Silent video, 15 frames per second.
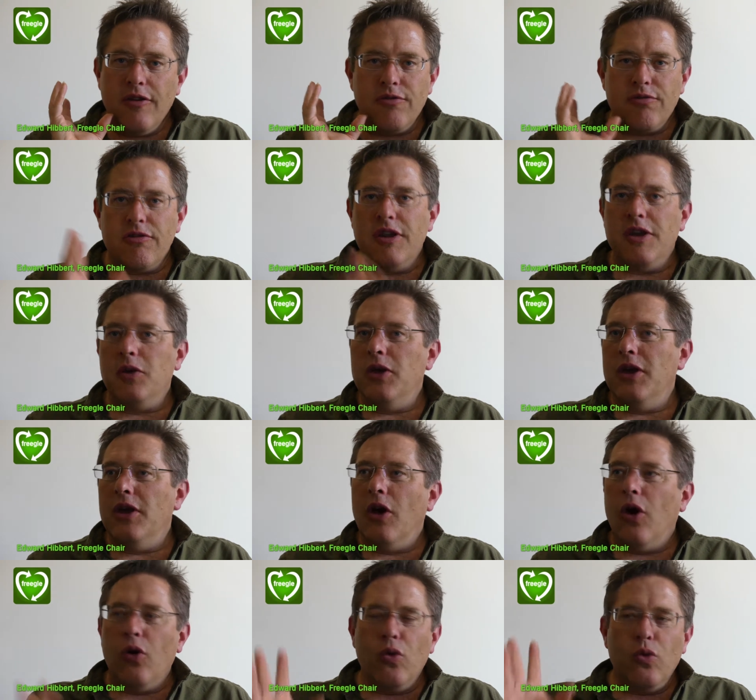
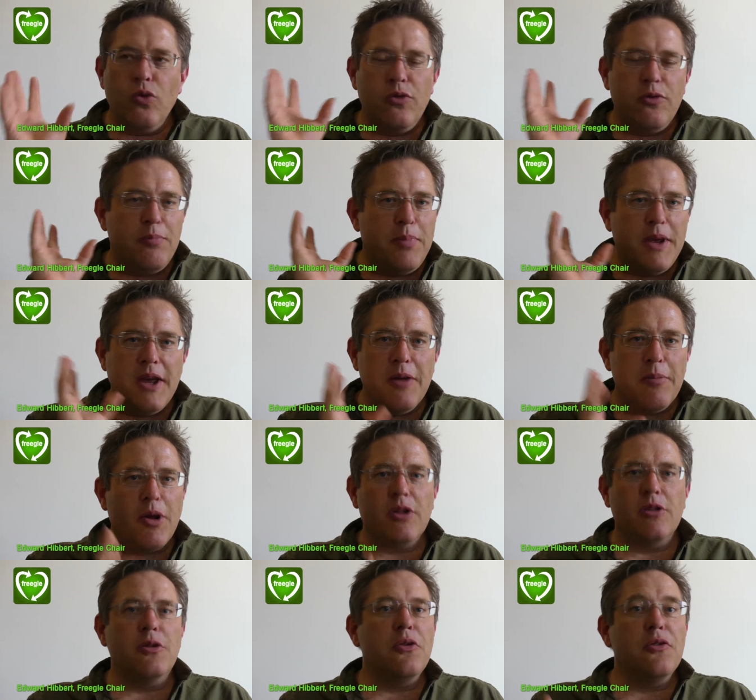free old beer
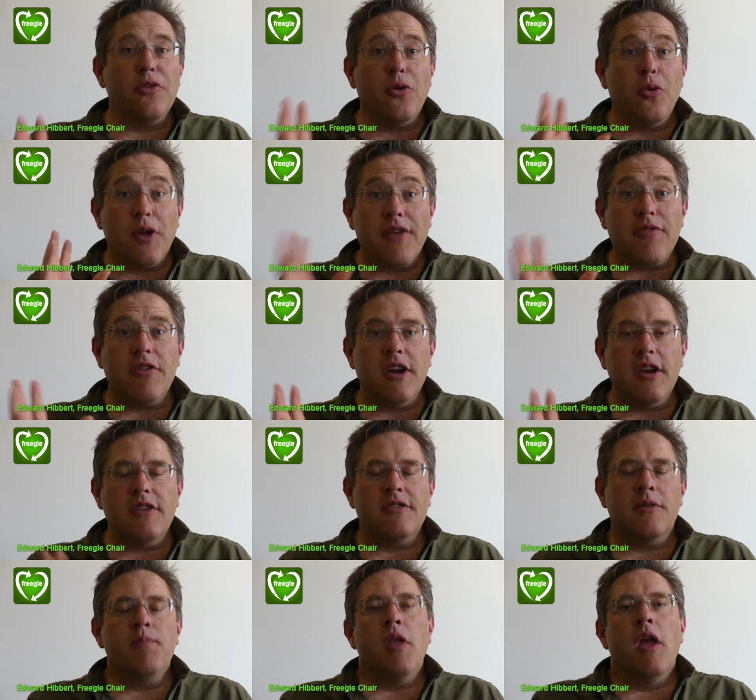bottles or whatever it
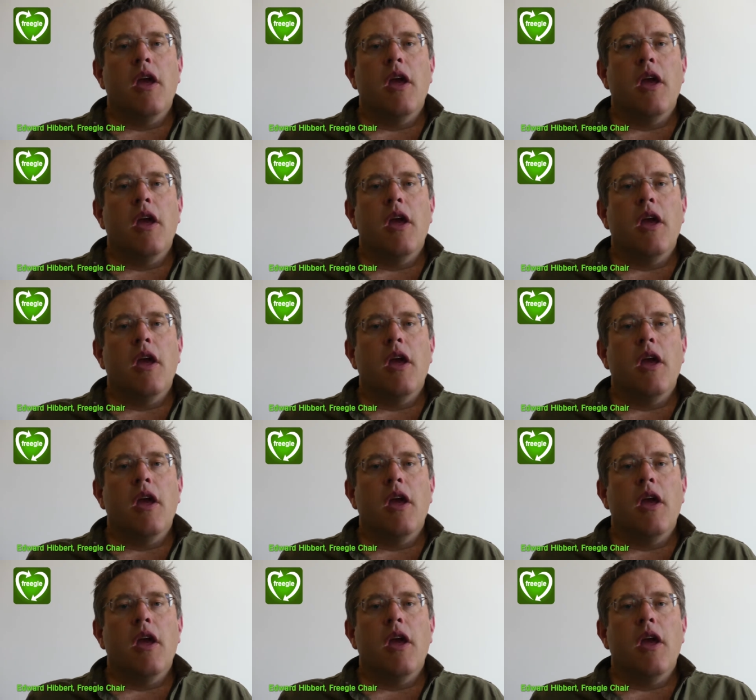is.